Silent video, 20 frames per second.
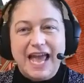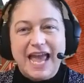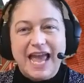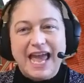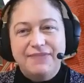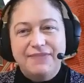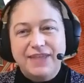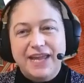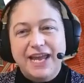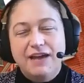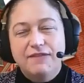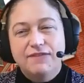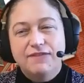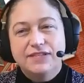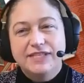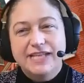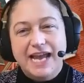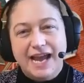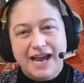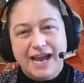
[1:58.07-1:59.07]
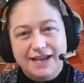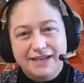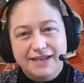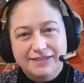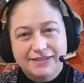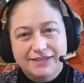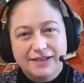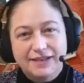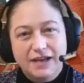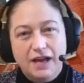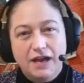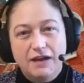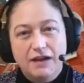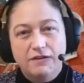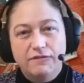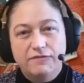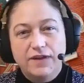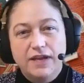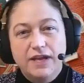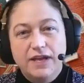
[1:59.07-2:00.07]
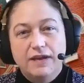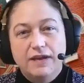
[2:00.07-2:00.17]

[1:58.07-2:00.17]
and they have a task of